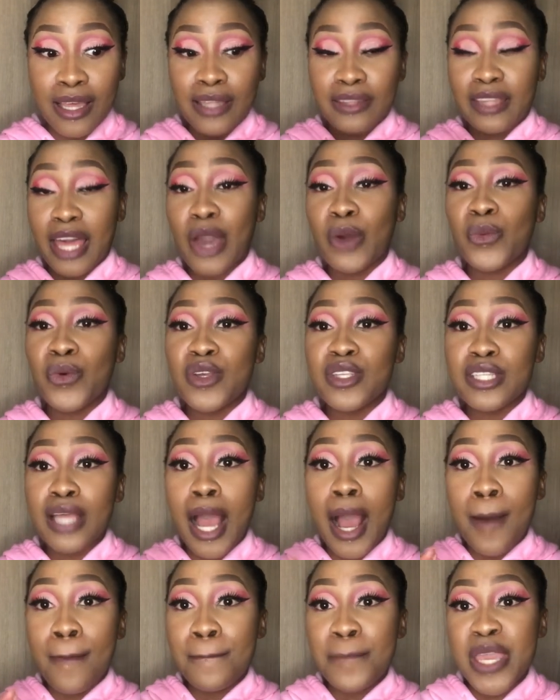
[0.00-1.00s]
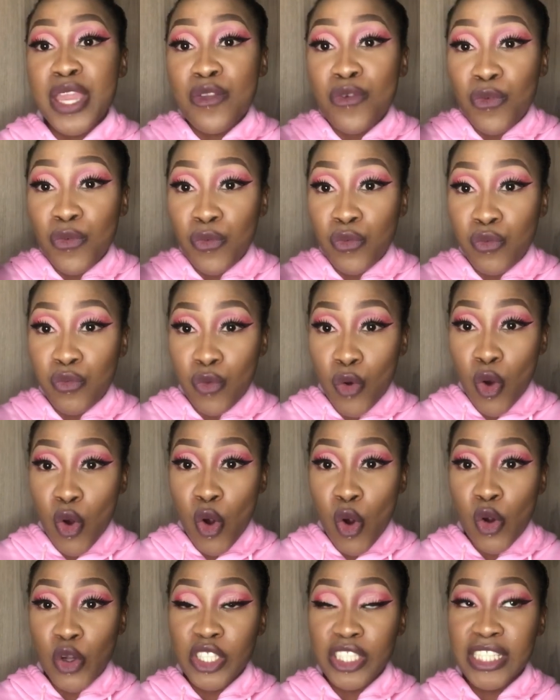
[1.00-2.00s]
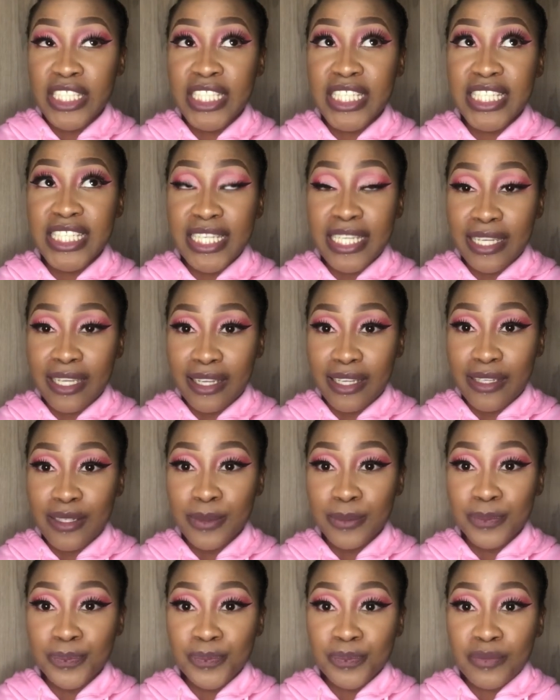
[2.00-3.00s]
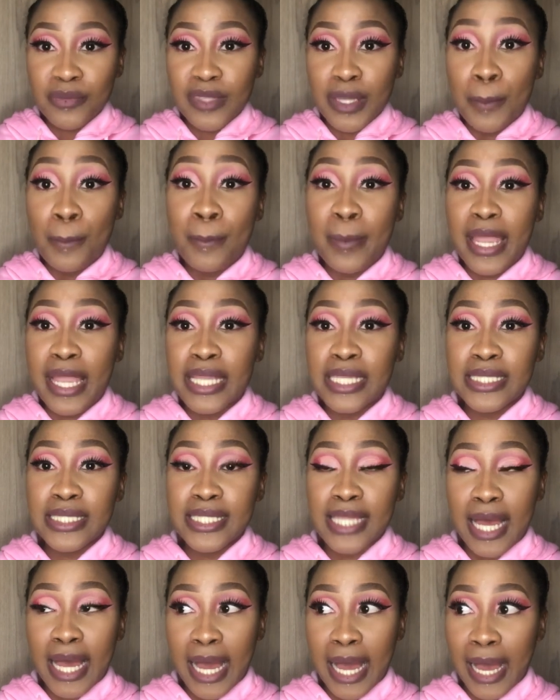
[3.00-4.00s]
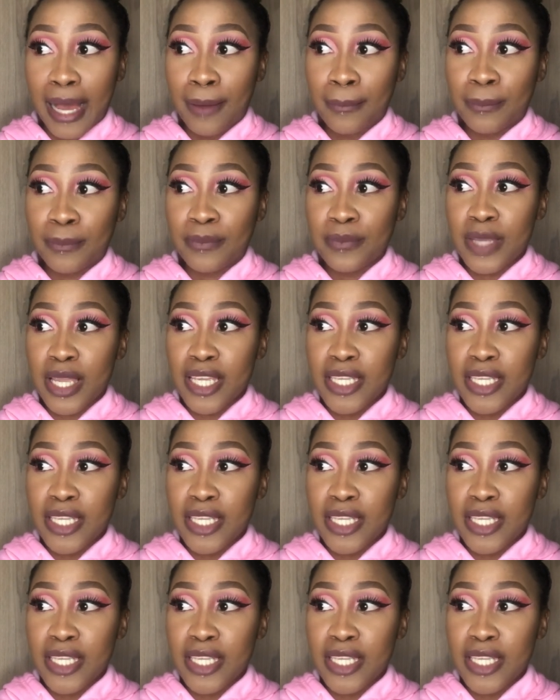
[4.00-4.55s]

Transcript: That was before Shein made um,